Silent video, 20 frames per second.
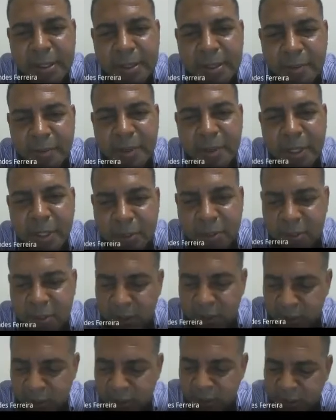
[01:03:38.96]
because
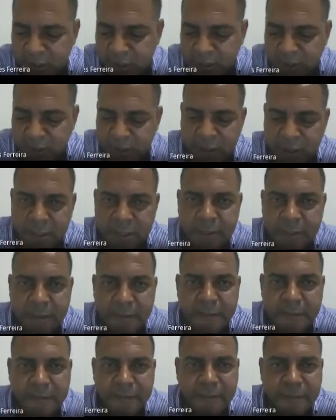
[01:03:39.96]
this is
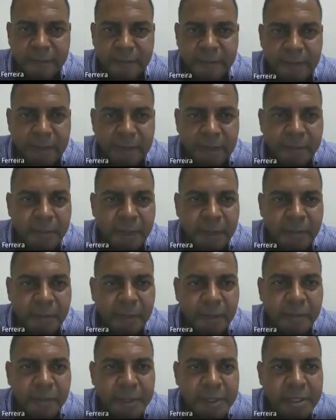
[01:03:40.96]
maybe
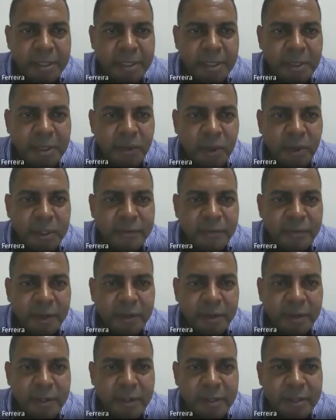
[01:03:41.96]
my presentation was
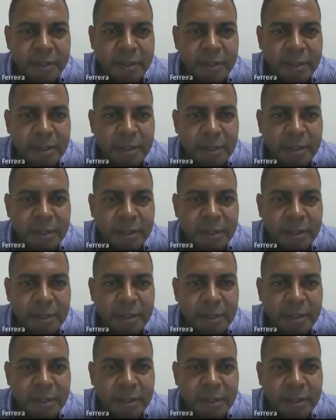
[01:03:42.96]
very